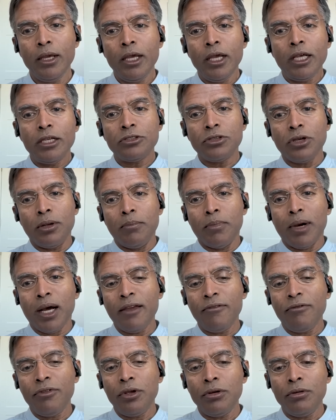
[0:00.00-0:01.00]
So in my
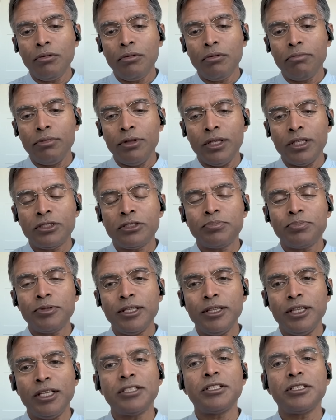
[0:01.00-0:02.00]
view, this
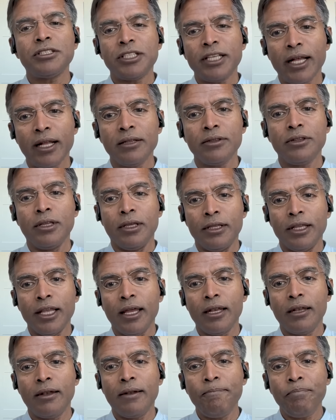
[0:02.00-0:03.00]
is healthy,
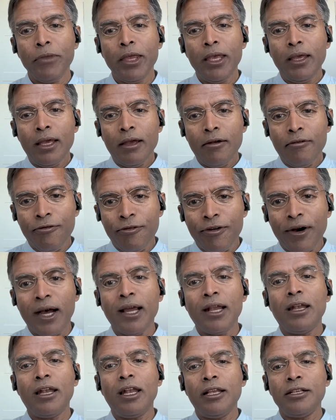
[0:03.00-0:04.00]
that
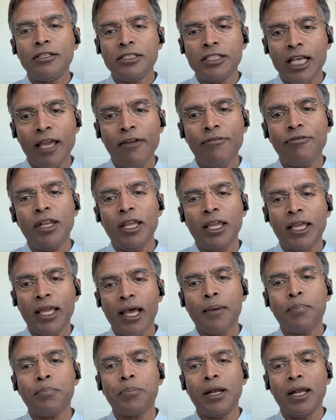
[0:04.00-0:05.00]
finally safety
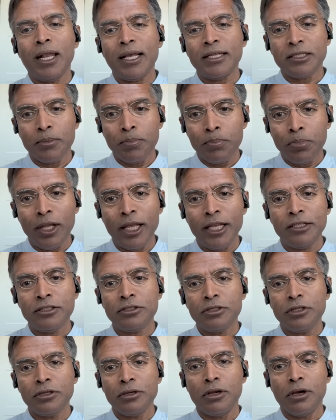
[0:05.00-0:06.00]
capital has a place
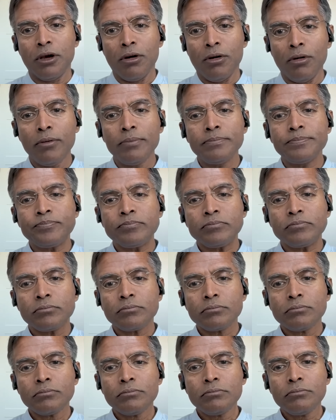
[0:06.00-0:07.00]
to go.
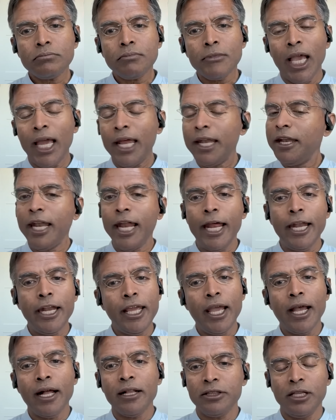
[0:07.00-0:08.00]
And in any
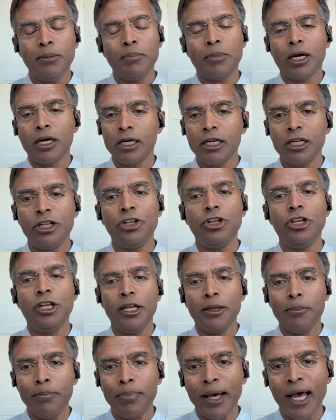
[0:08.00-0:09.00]
healthy market, you need
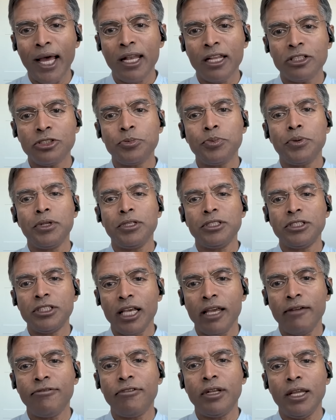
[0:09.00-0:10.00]
a balance between
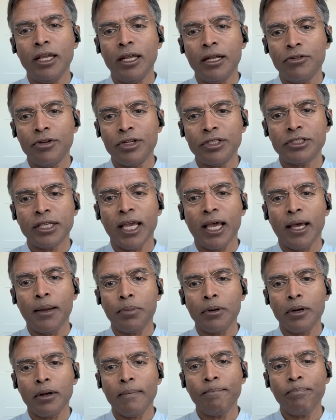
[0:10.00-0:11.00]
safety and risk
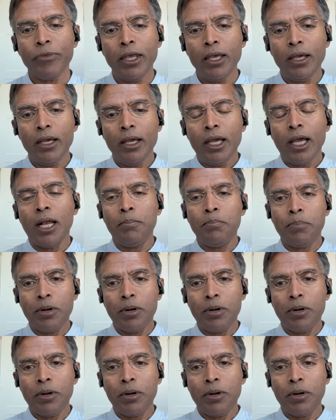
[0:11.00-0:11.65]
capital. And